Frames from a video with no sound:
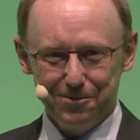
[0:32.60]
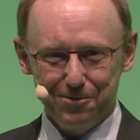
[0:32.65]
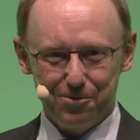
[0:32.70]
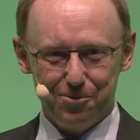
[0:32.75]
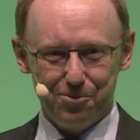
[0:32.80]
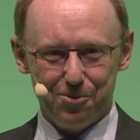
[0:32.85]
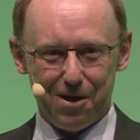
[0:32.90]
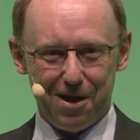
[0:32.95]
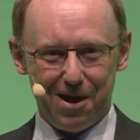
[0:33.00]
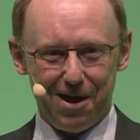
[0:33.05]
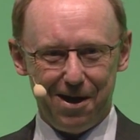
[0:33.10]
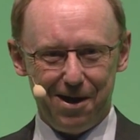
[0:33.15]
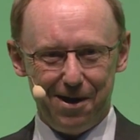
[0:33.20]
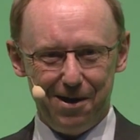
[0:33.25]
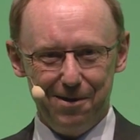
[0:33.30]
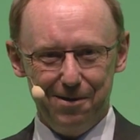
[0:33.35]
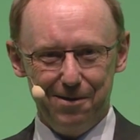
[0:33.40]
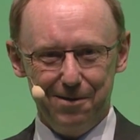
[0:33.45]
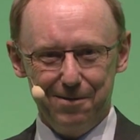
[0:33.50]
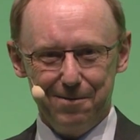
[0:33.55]
who
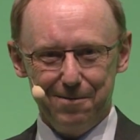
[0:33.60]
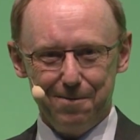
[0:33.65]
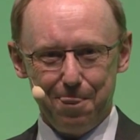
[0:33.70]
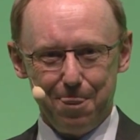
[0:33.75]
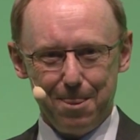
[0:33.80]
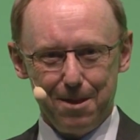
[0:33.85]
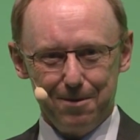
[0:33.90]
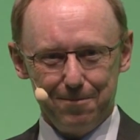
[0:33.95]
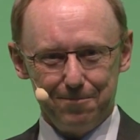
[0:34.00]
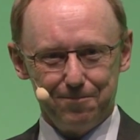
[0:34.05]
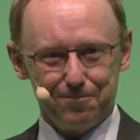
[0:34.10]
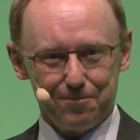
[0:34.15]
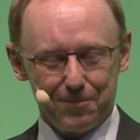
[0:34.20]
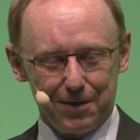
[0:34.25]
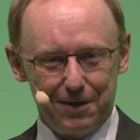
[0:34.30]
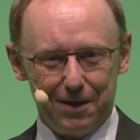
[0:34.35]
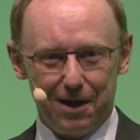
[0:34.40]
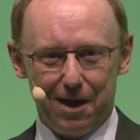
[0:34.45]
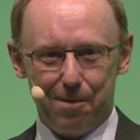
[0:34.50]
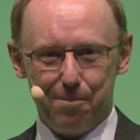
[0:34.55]
are
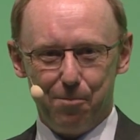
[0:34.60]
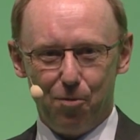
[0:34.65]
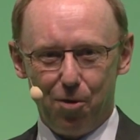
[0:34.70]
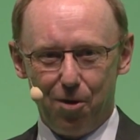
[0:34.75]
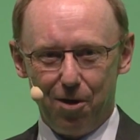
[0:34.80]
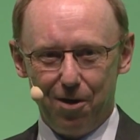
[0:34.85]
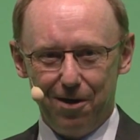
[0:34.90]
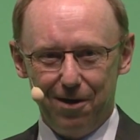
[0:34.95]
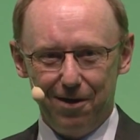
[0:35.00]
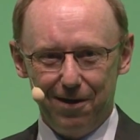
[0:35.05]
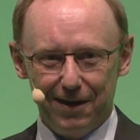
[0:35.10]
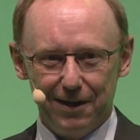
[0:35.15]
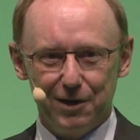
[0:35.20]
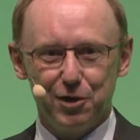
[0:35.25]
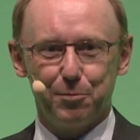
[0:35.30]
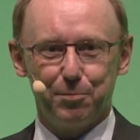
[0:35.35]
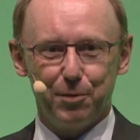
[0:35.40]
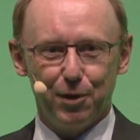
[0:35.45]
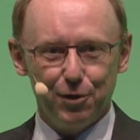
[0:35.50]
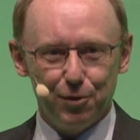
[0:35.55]
yeah, more
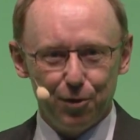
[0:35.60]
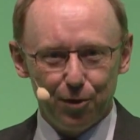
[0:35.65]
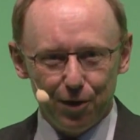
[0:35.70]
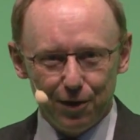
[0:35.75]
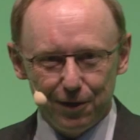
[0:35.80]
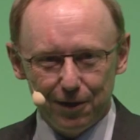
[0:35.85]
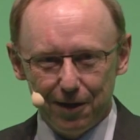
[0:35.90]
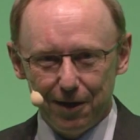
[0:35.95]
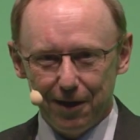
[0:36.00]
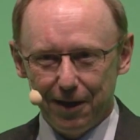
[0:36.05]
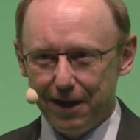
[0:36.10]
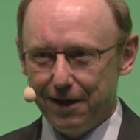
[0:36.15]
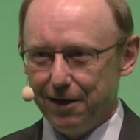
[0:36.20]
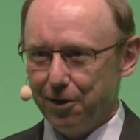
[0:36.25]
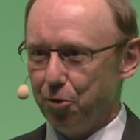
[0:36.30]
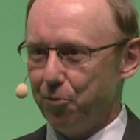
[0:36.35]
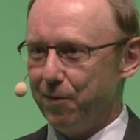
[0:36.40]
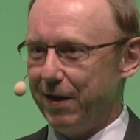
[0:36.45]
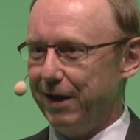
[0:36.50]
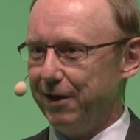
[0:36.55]
entrepreneurial and
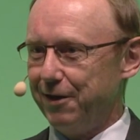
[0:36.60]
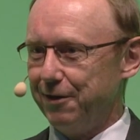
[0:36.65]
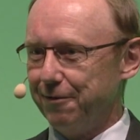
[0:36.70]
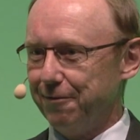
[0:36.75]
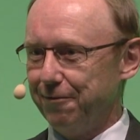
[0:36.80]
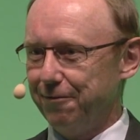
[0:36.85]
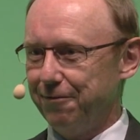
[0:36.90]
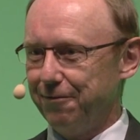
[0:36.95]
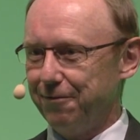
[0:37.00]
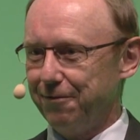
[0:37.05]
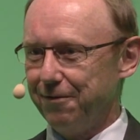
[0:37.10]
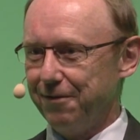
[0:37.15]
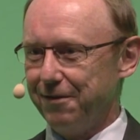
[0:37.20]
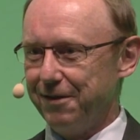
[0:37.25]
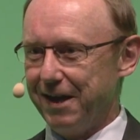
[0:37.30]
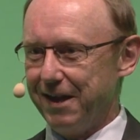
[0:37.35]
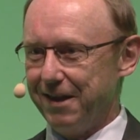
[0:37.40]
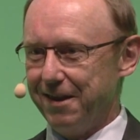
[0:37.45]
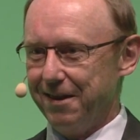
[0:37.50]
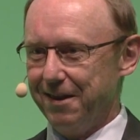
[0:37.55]
innovative
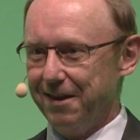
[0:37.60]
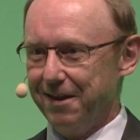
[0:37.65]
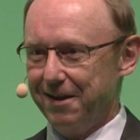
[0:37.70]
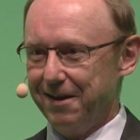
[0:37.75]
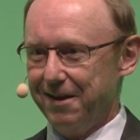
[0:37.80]
than